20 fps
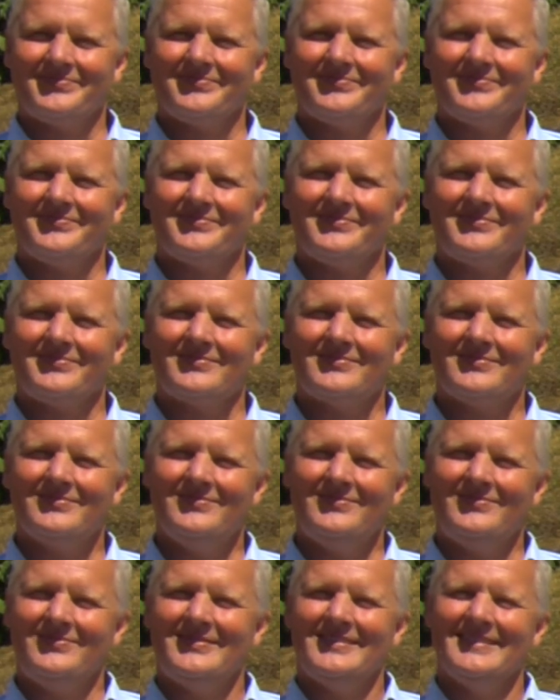
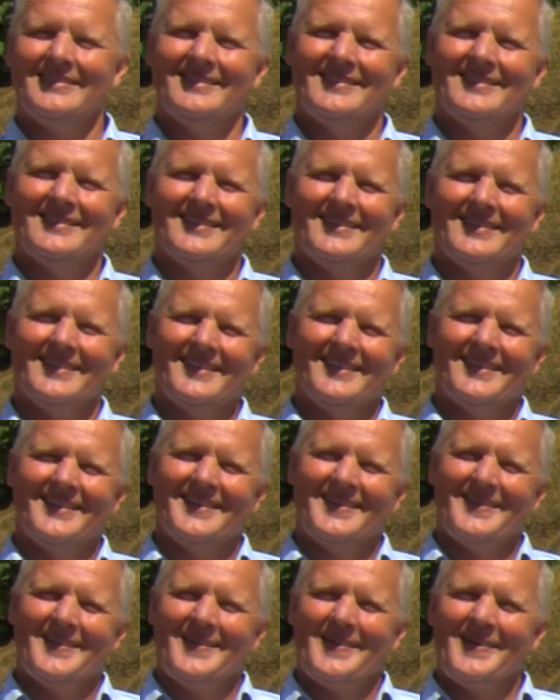
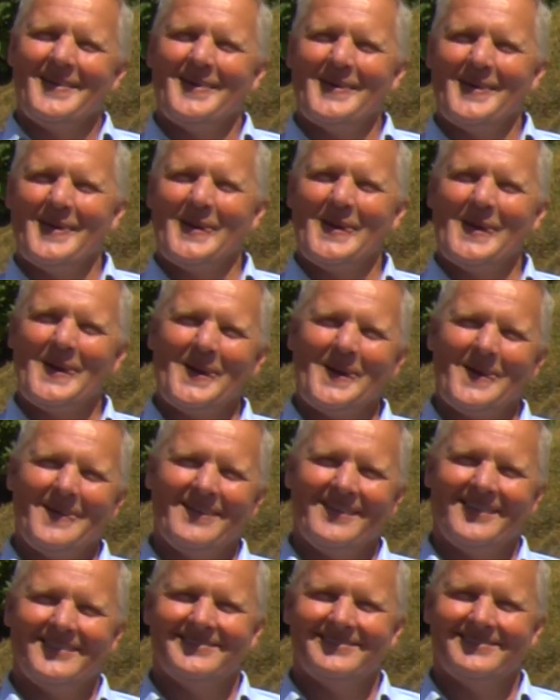
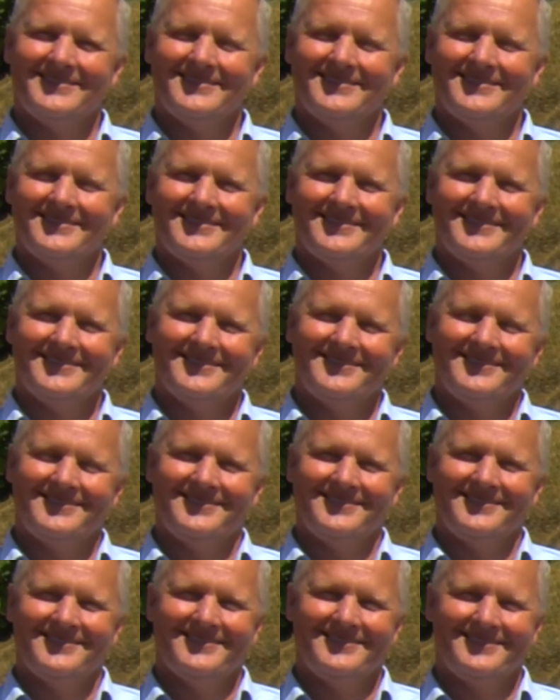
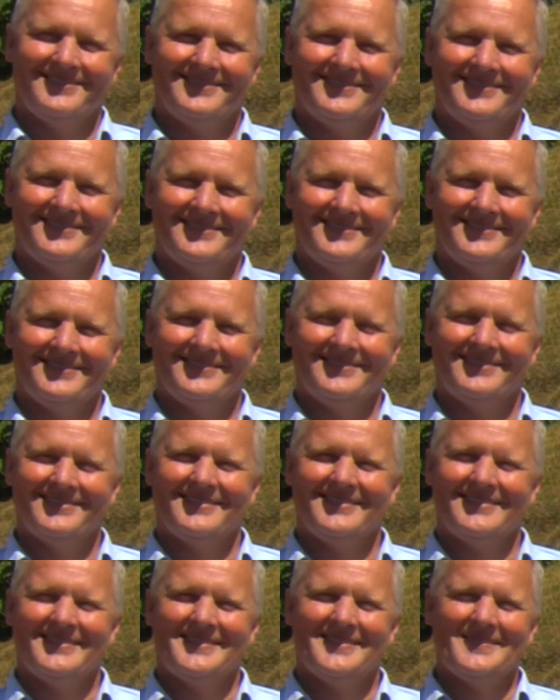
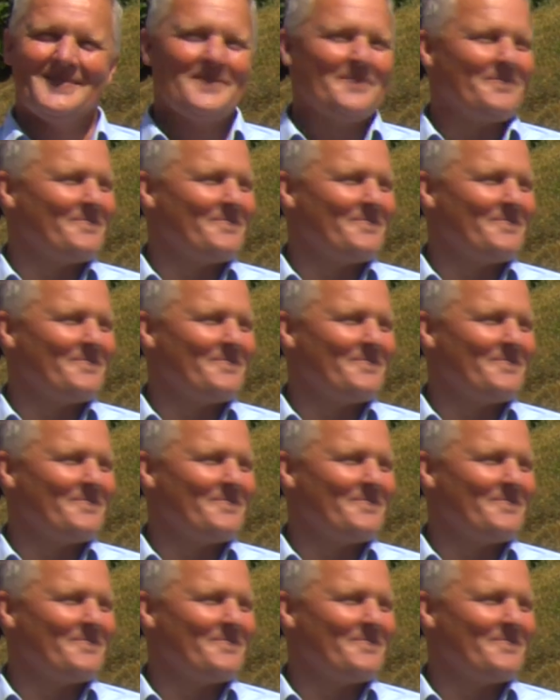The person shown says nothing.